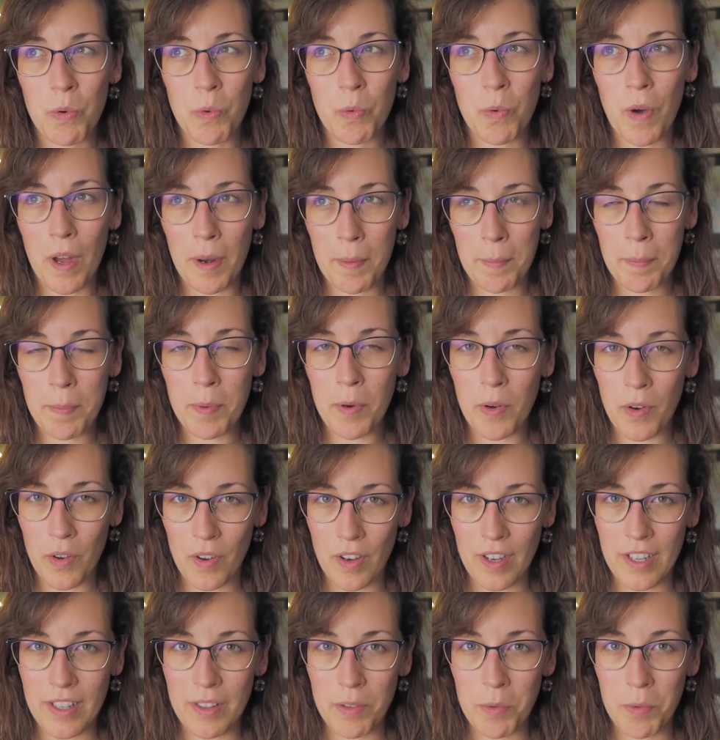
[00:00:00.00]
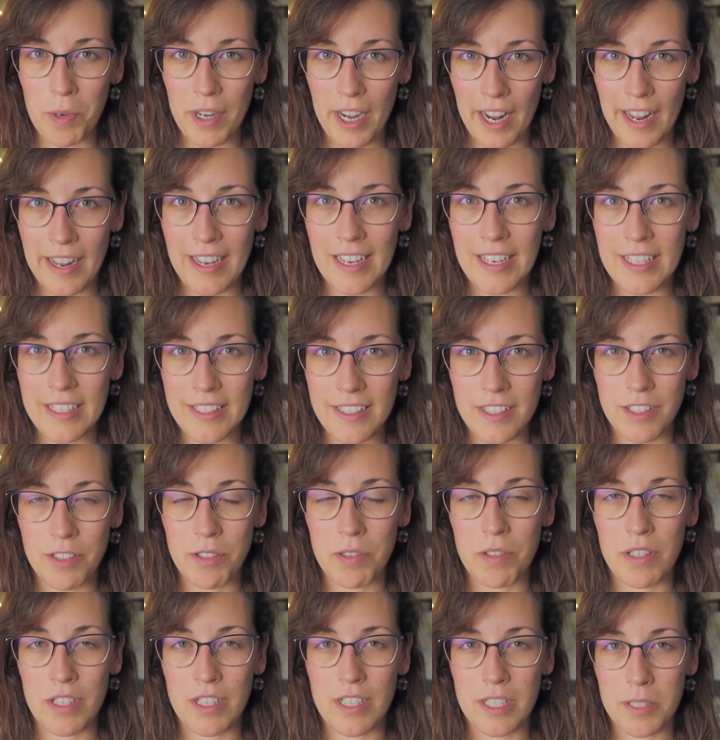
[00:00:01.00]
one point where I listened
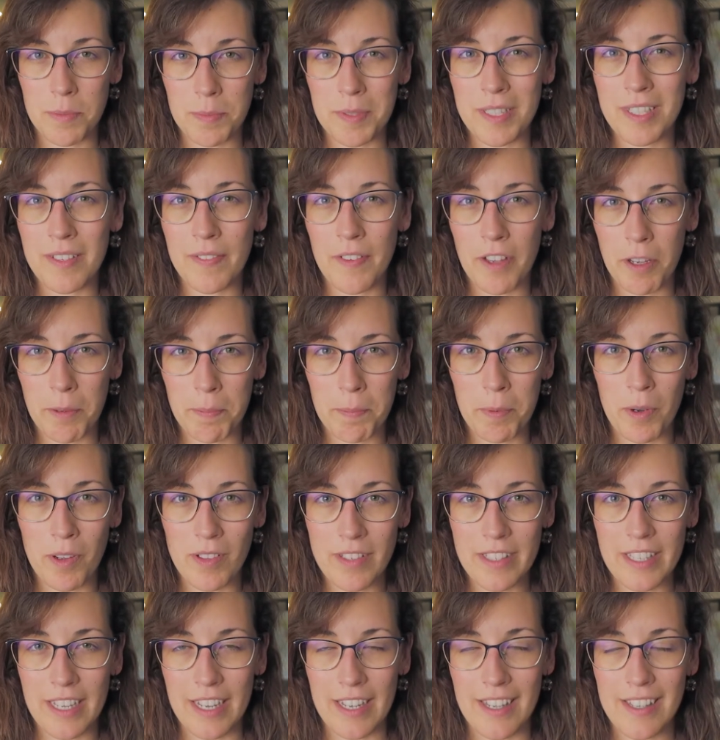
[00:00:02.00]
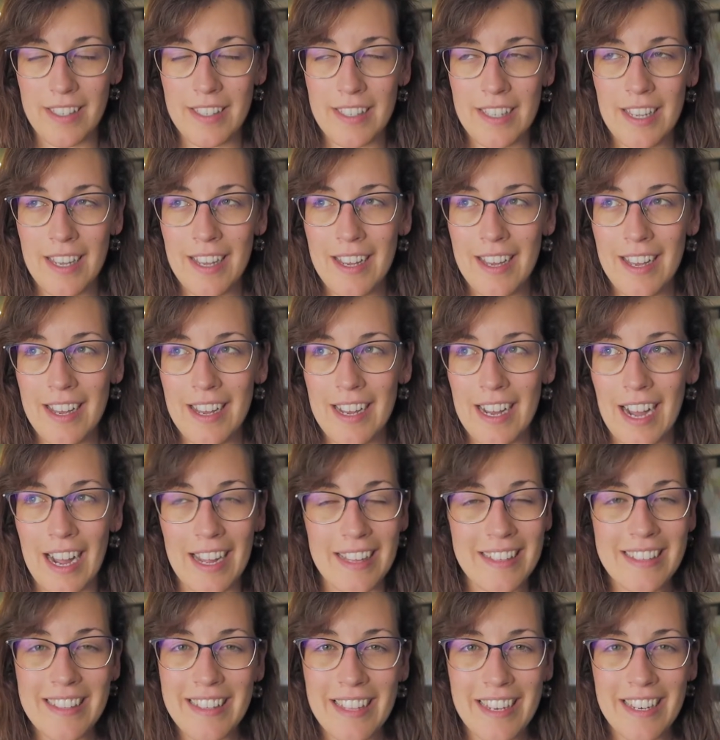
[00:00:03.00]
to a specific podcast,
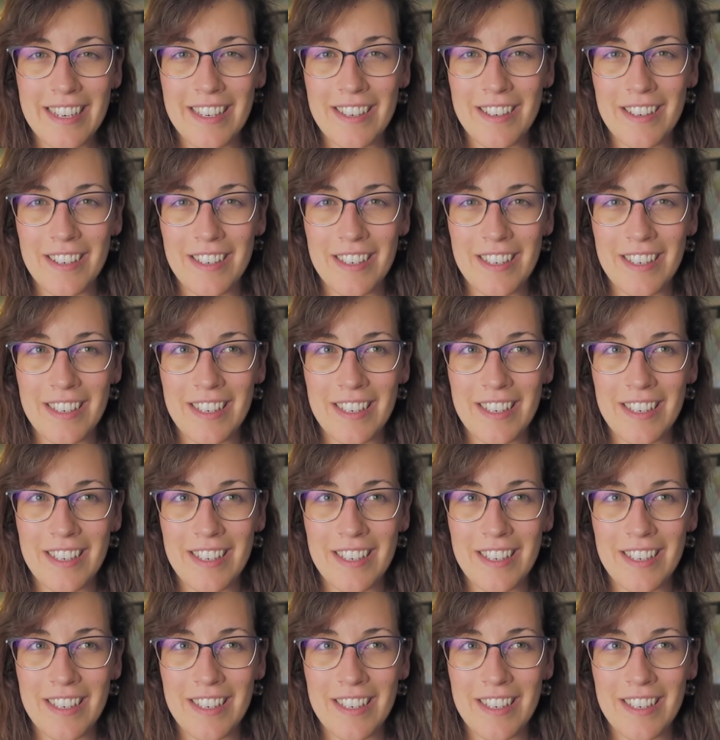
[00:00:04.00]
I didn't